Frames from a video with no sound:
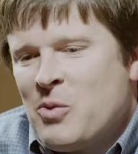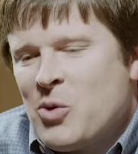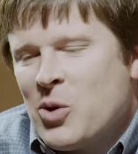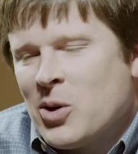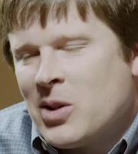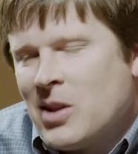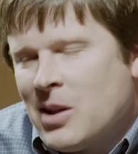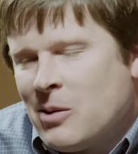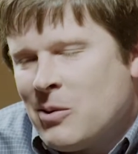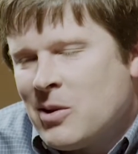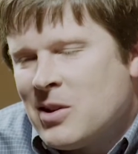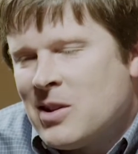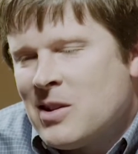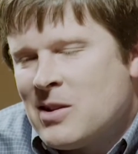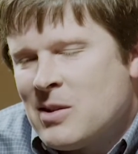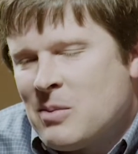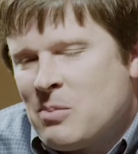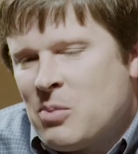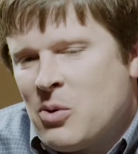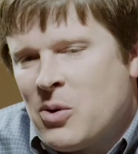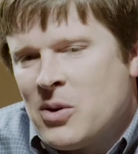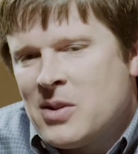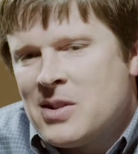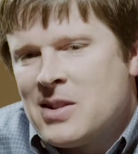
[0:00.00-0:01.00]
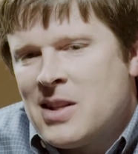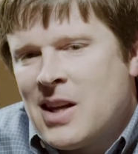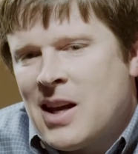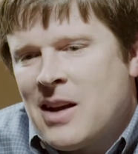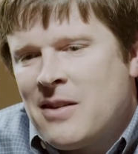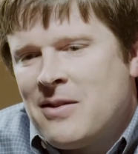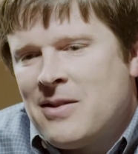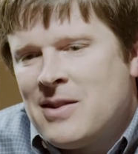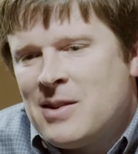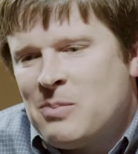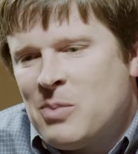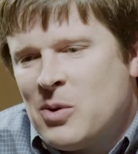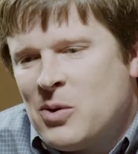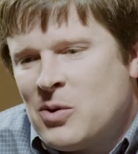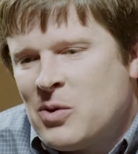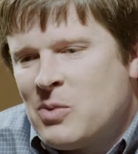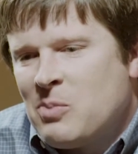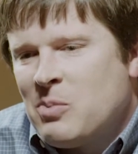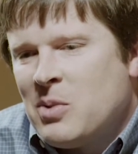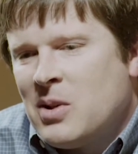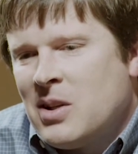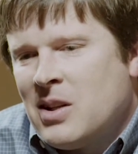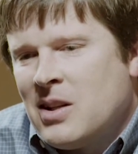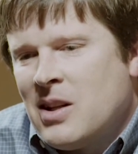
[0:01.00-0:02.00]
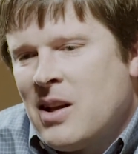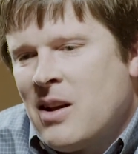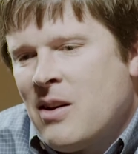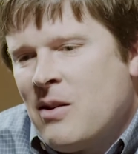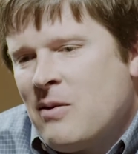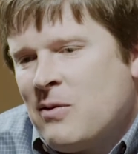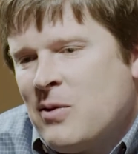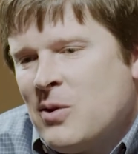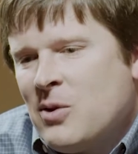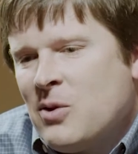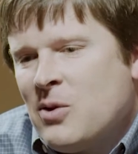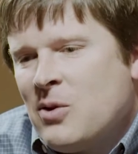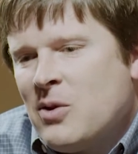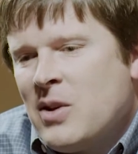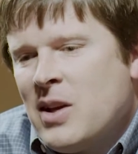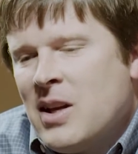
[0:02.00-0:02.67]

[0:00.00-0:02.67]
Working with the support staff has both been helpful